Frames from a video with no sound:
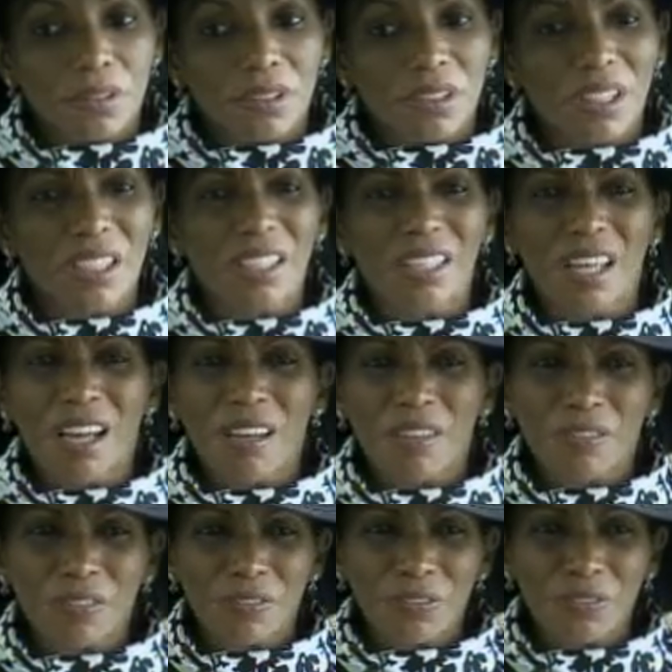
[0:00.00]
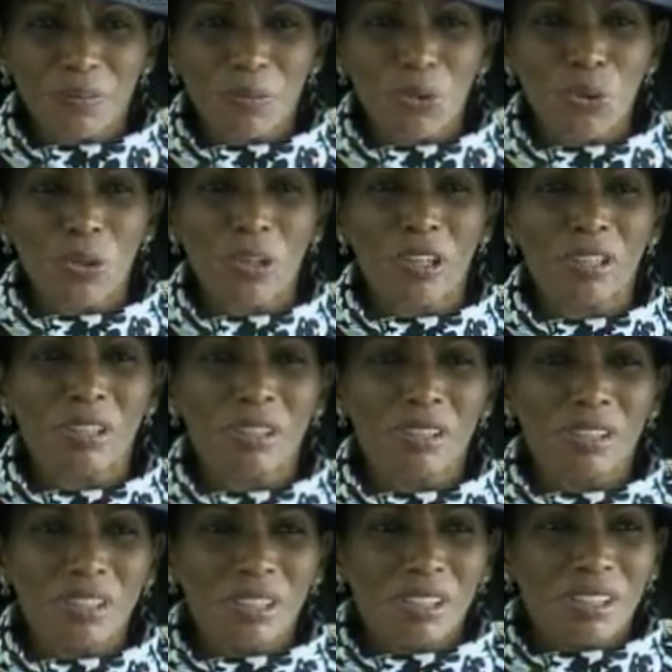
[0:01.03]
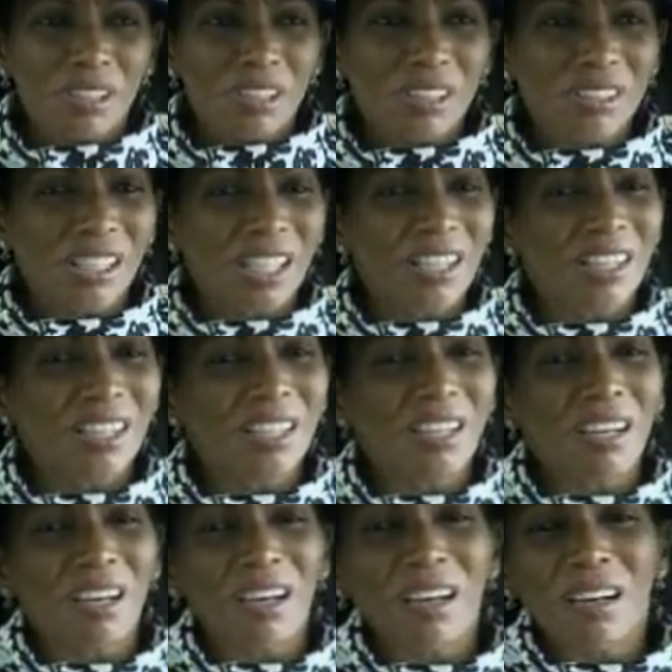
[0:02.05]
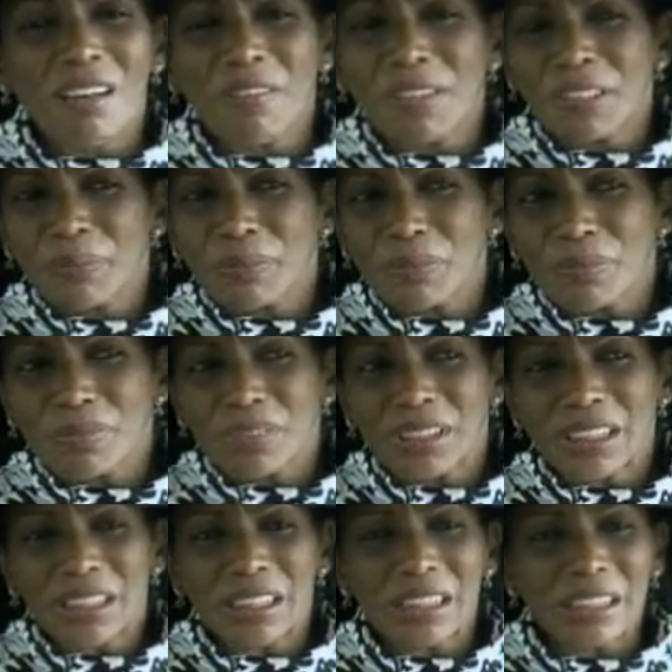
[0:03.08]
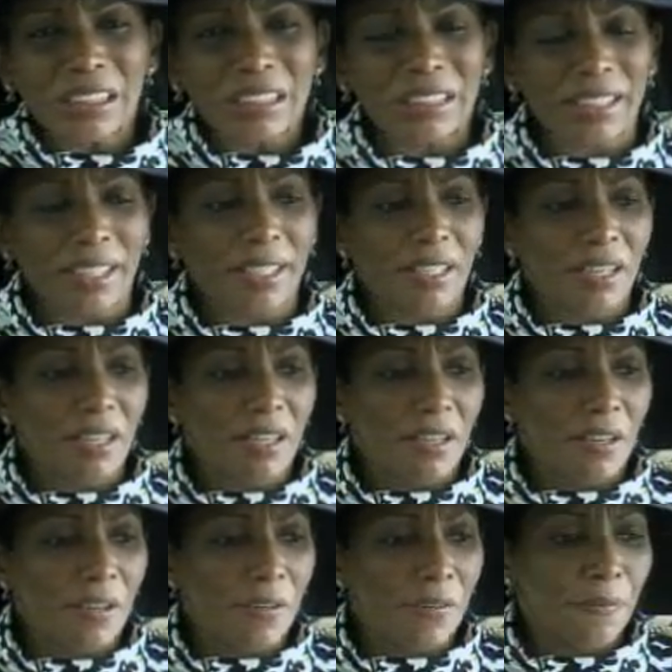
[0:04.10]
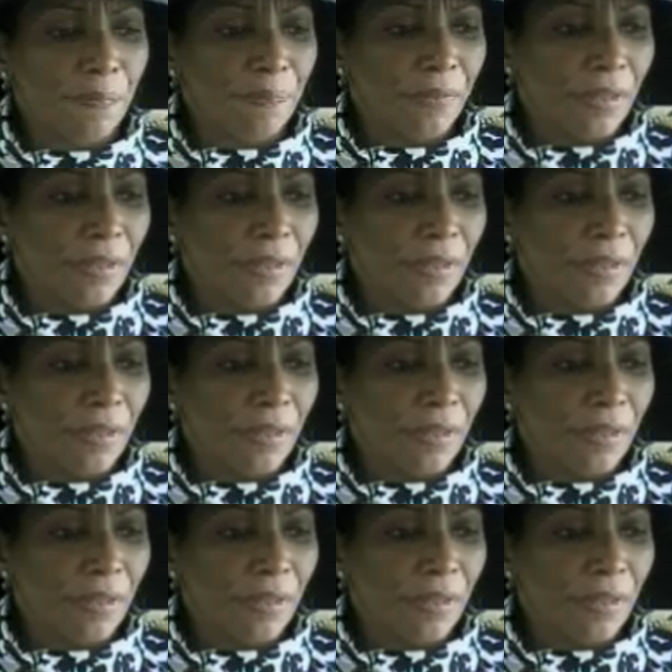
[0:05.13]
love more, because I love him dearly. And